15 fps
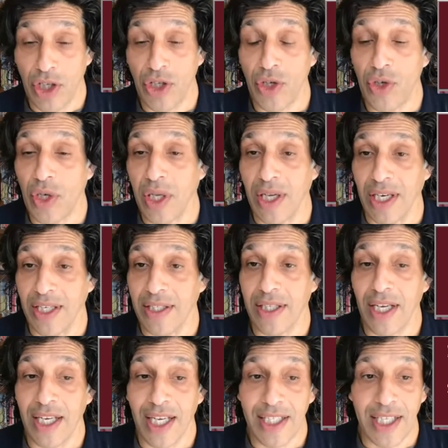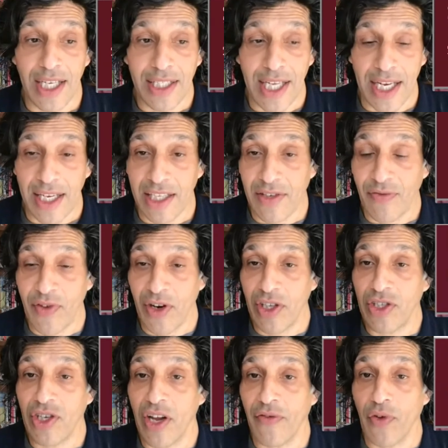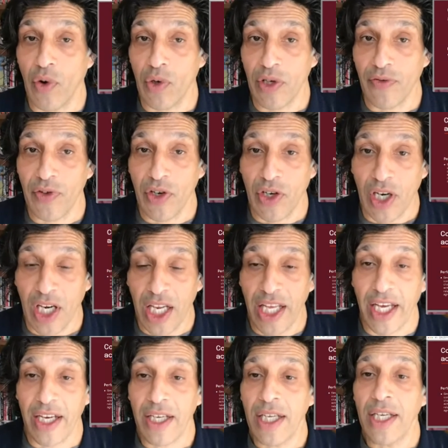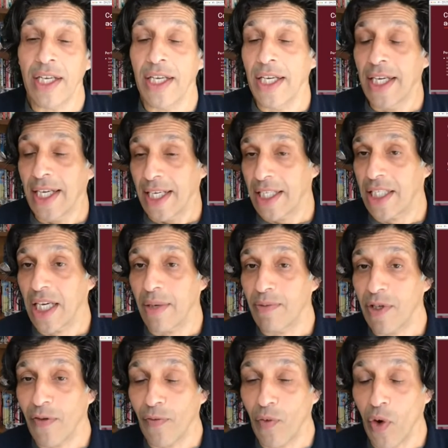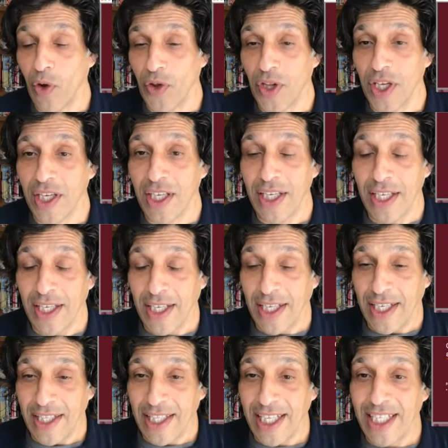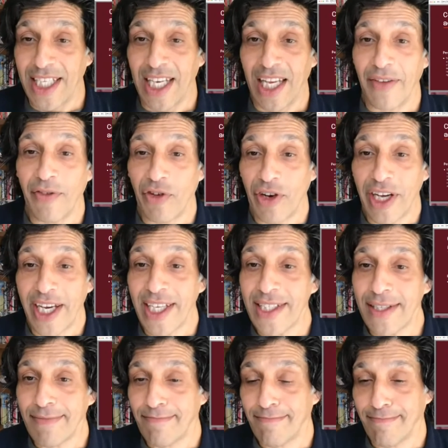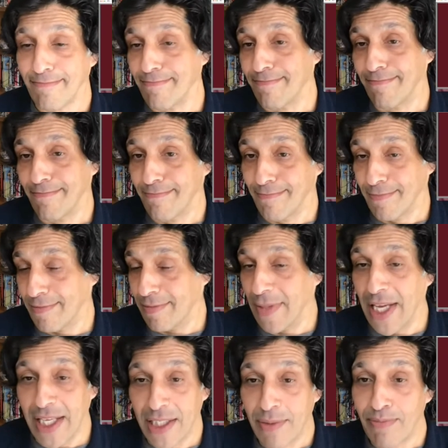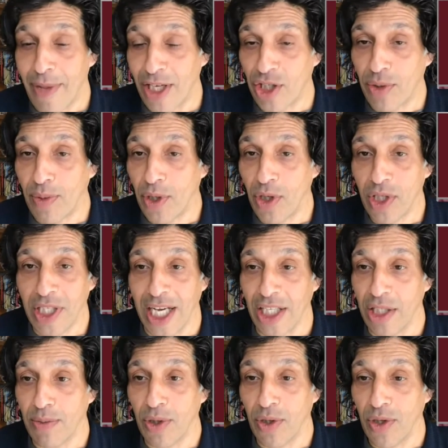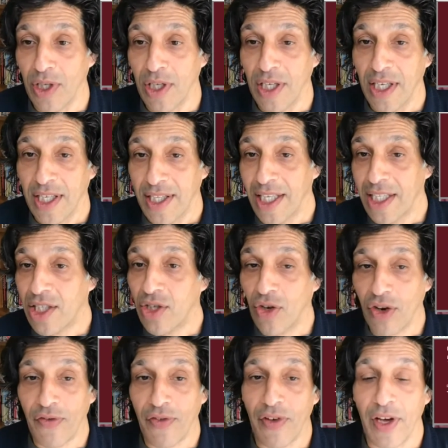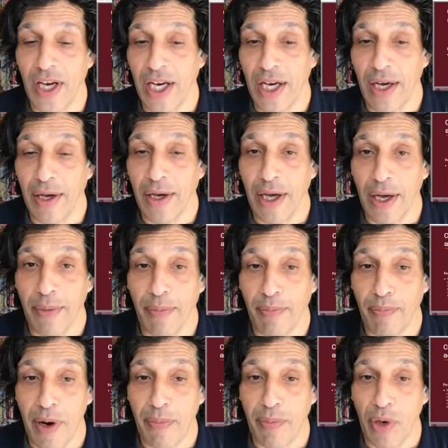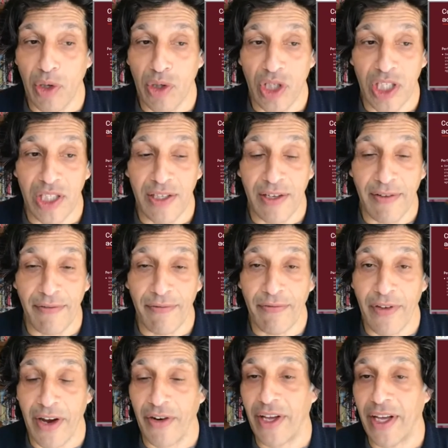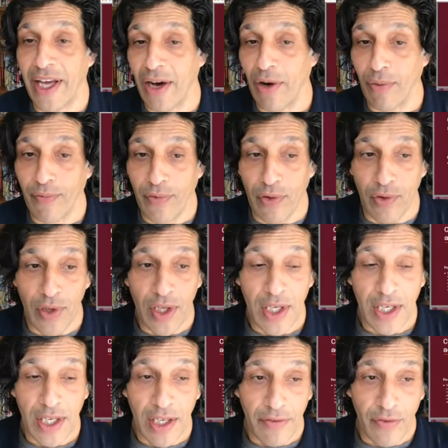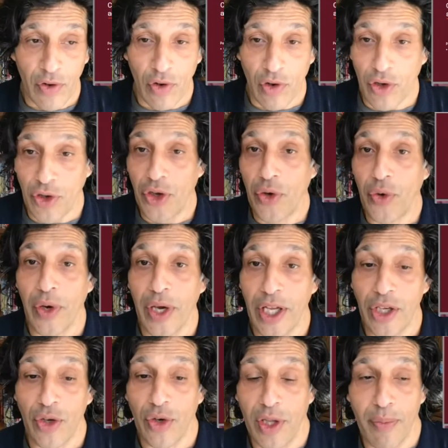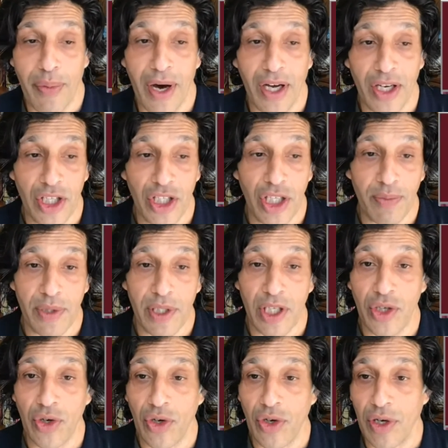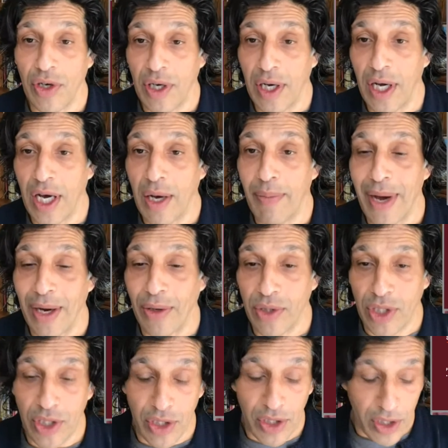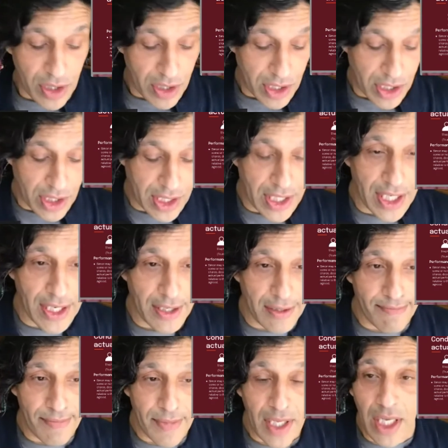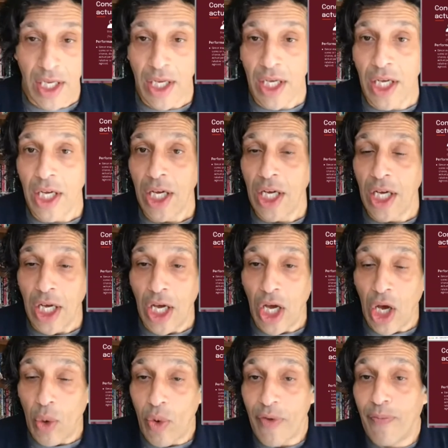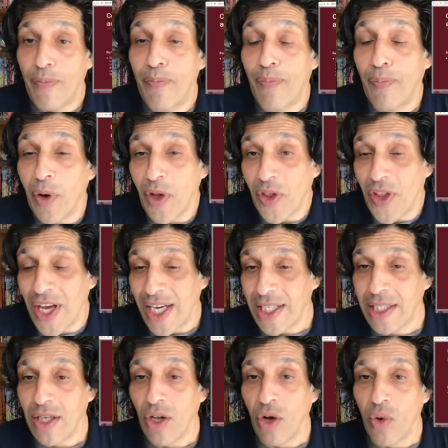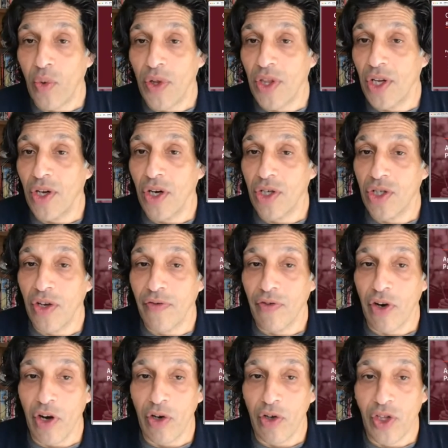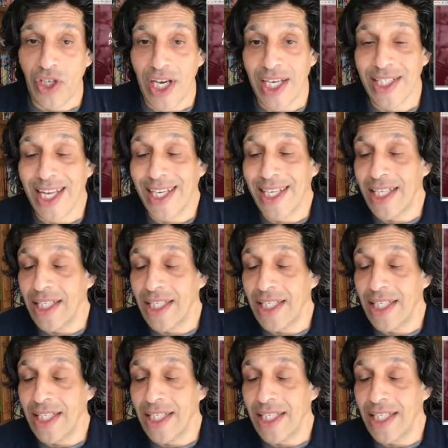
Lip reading: utilize. And as I said, it's very straightforward. If you're clear in terms of what the delivery is, it's measurable, tangible, this sort of approach is very helpful for you in the partnerships that you're about to start. We've put this, along with the notion of growth shares and